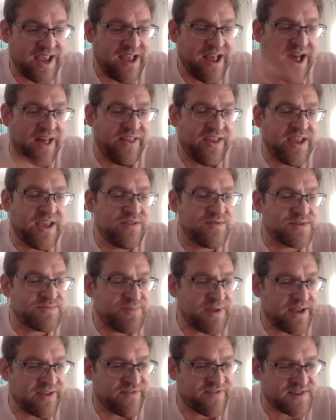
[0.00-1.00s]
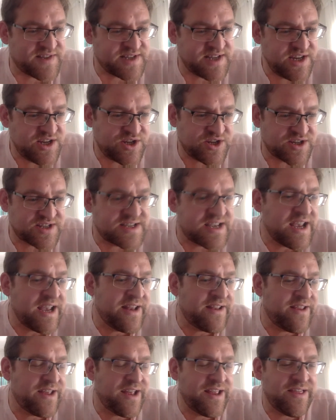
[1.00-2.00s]
I think he was being facetious
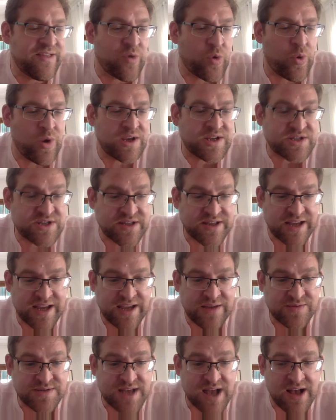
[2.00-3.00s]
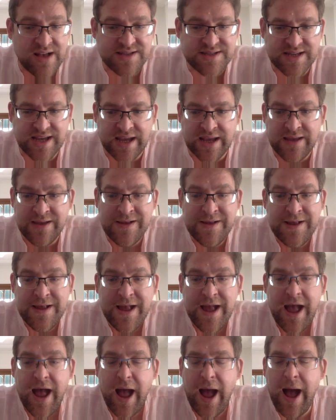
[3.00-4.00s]
in the question that he was asking.
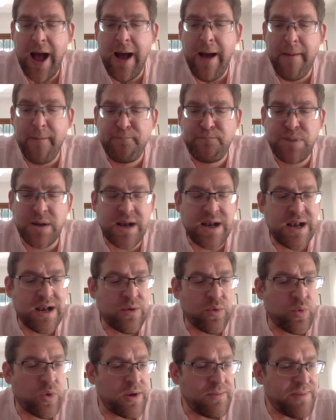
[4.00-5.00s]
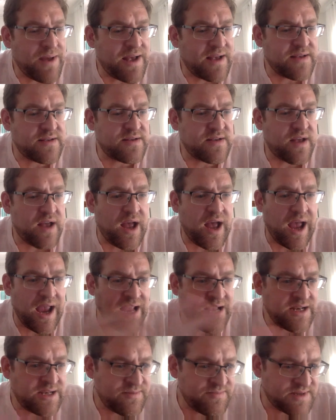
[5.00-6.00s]
But what about
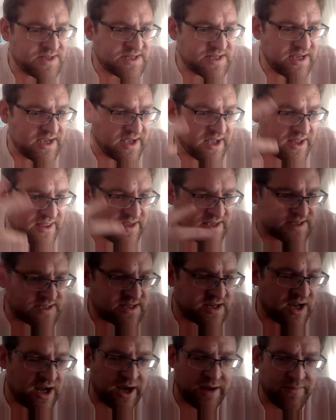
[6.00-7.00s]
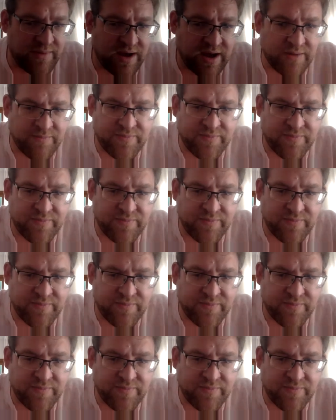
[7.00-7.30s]
intimacy at this time?